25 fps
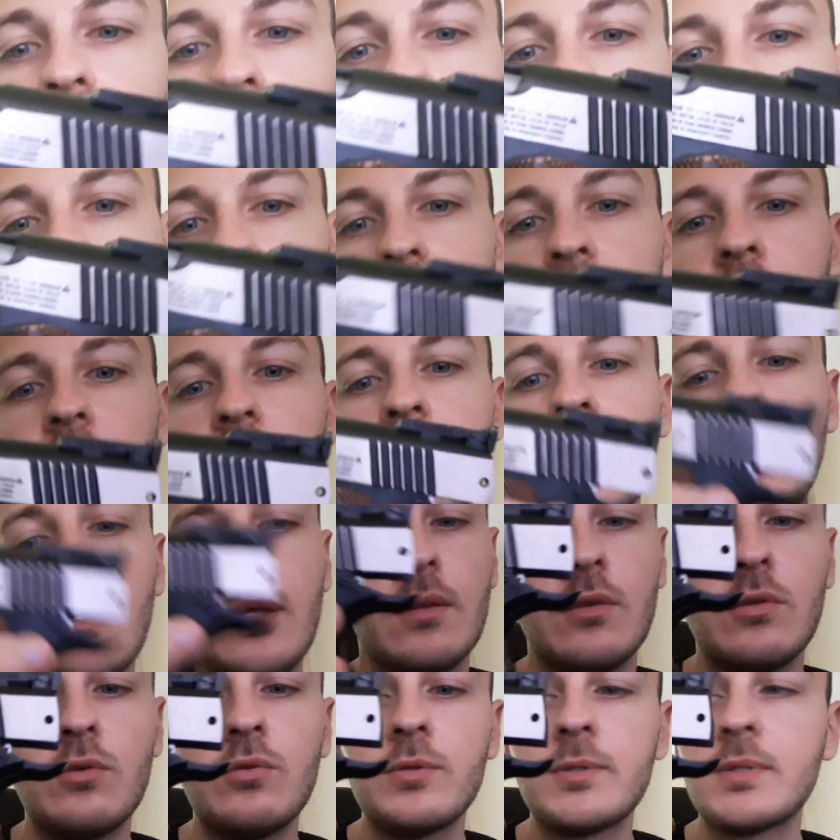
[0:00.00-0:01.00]
and the
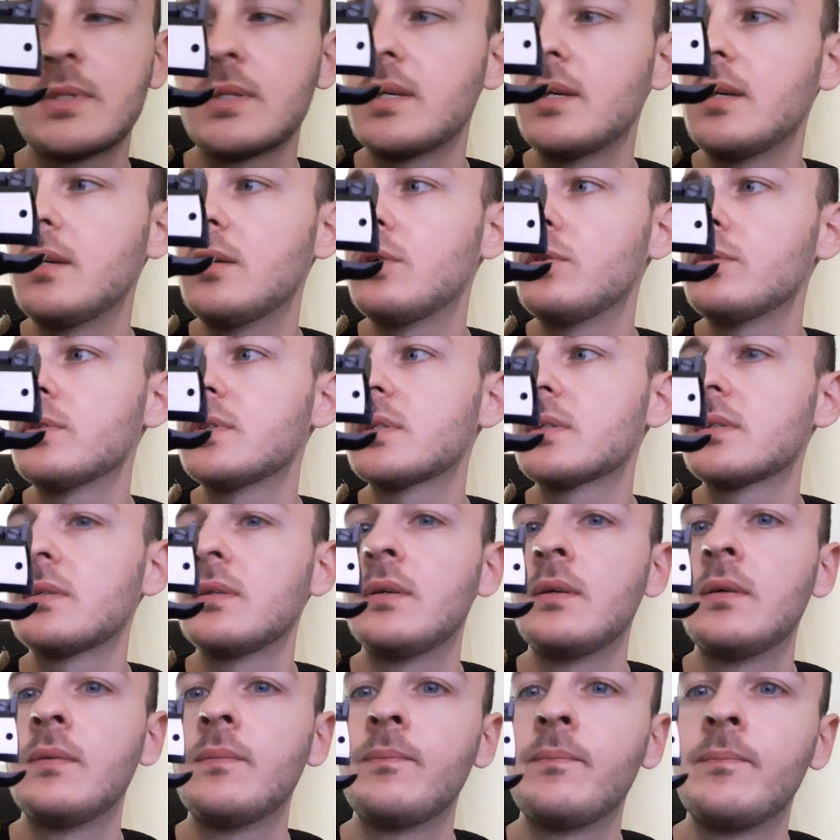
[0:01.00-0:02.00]
handle scales
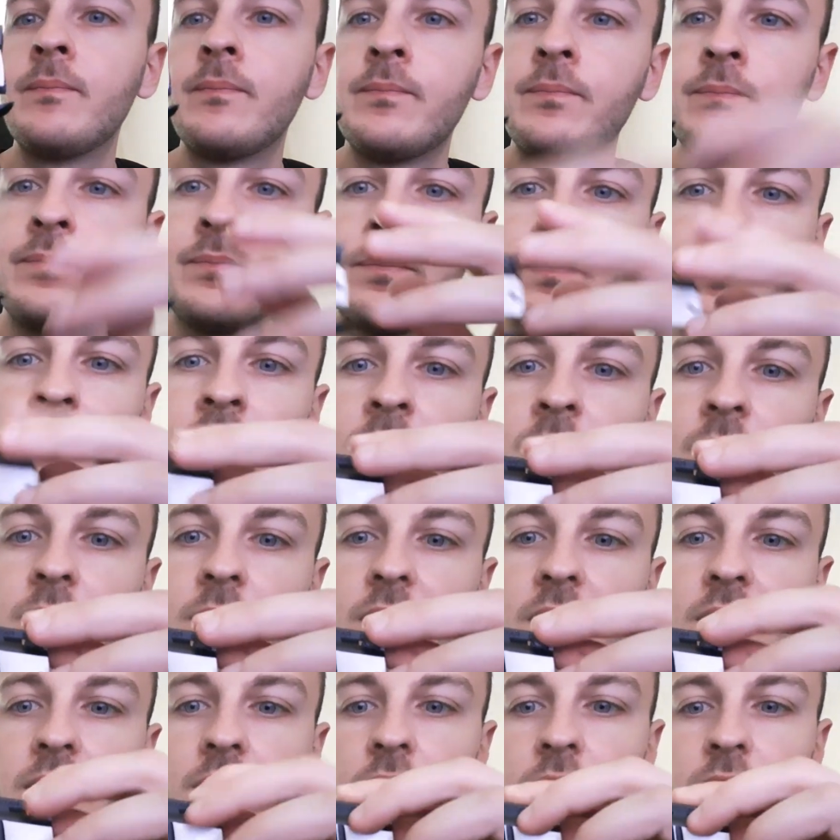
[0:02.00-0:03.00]

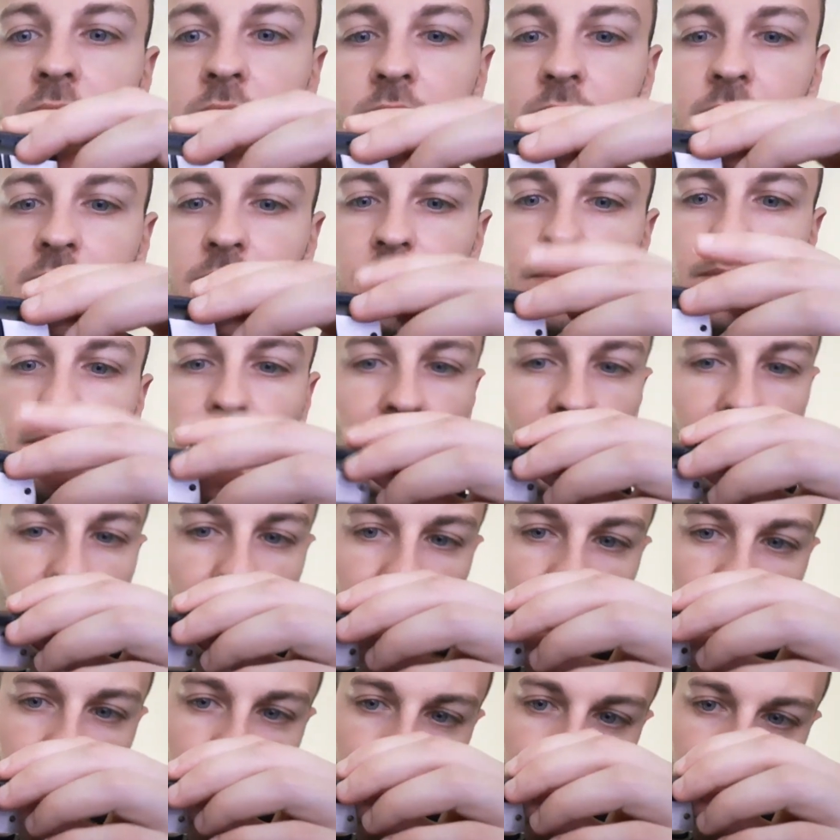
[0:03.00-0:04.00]
is
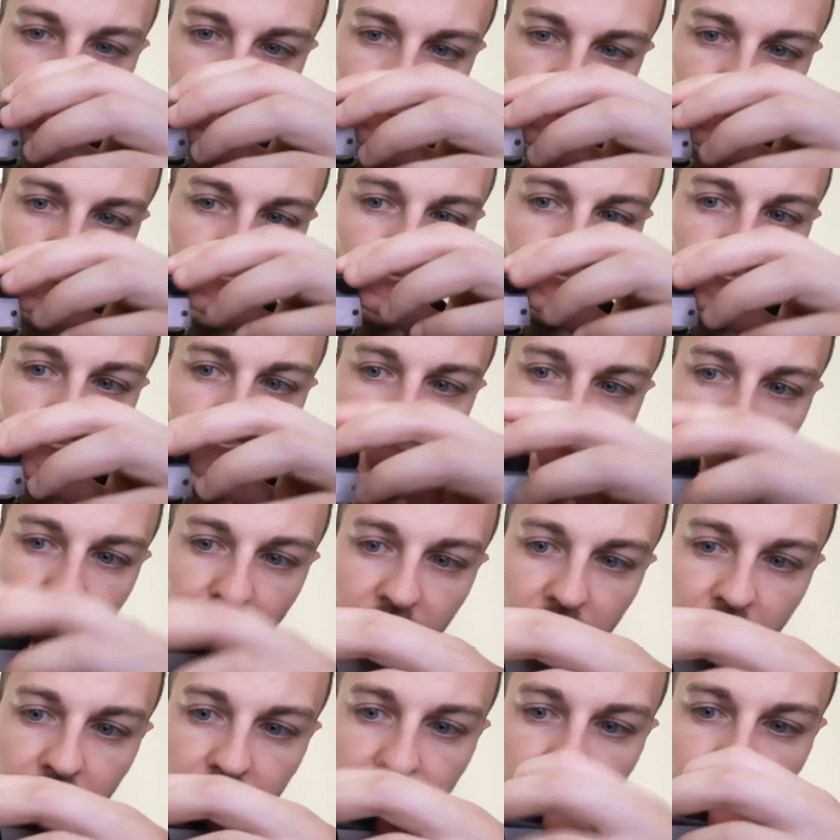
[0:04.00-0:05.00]
metal, and
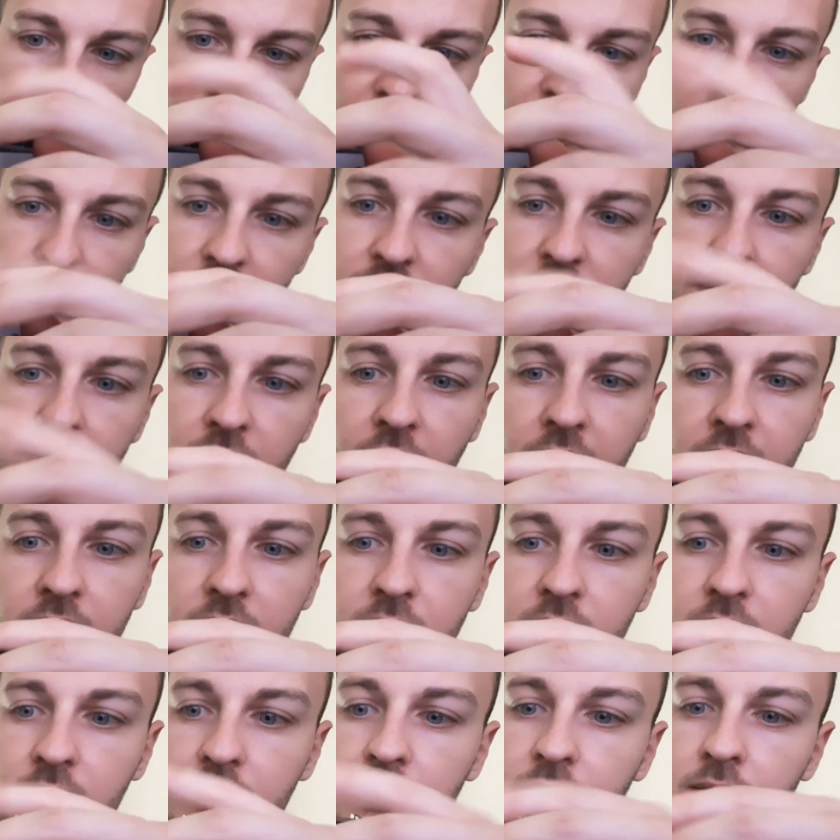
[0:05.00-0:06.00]
maybe the
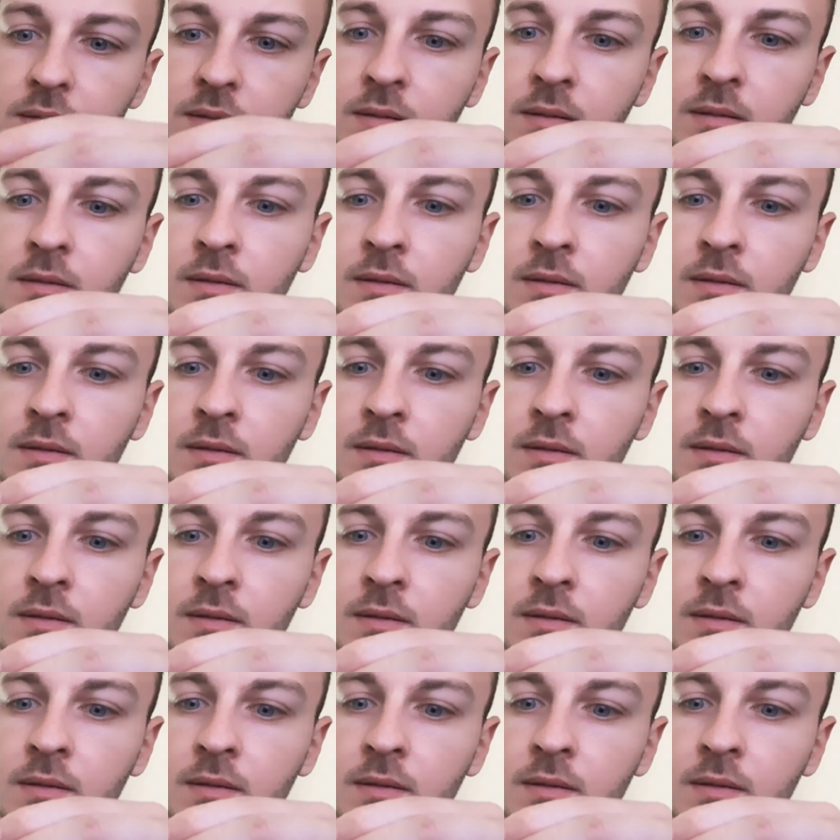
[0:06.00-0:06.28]
sights.